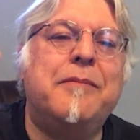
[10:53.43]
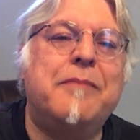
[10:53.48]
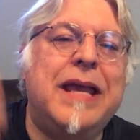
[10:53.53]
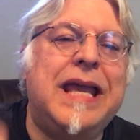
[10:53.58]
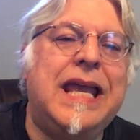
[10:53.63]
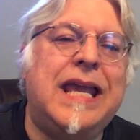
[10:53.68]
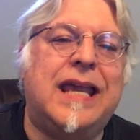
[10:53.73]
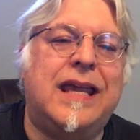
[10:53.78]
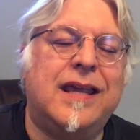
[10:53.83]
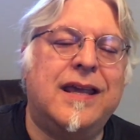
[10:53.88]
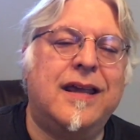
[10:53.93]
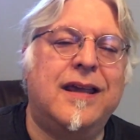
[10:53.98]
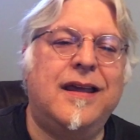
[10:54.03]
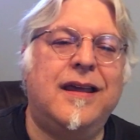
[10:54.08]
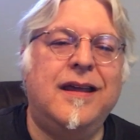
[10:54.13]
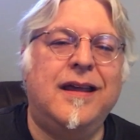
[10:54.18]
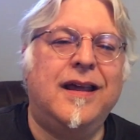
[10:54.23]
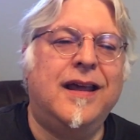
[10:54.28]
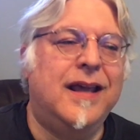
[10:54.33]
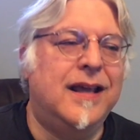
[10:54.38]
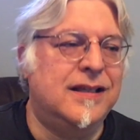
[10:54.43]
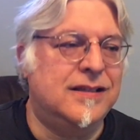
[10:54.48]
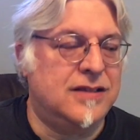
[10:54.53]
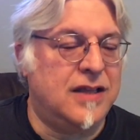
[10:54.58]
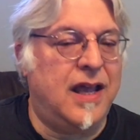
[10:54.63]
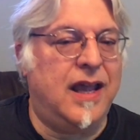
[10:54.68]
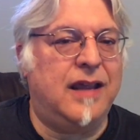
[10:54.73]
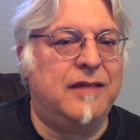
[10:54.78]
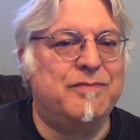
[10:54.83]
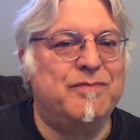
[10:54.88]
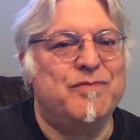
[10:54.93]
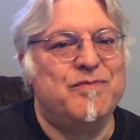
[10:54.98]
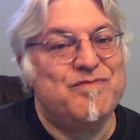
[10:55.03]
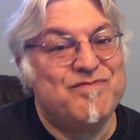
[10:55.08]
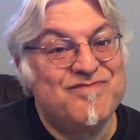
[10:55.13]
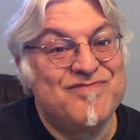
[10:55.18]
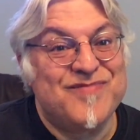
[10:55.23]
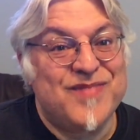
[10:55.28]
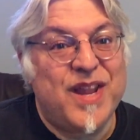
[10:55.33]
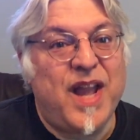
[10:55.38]
me. He's like,
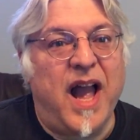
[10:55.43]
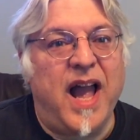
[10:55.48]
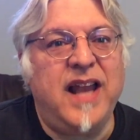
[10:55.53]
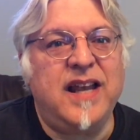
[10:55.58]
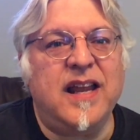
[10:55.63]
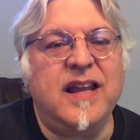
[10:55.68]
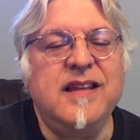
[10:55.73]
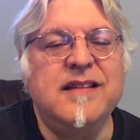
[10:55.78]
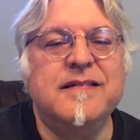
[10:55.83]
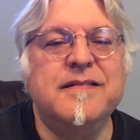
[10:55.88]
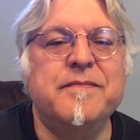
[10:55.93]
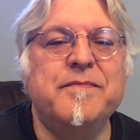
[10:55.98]
kinda.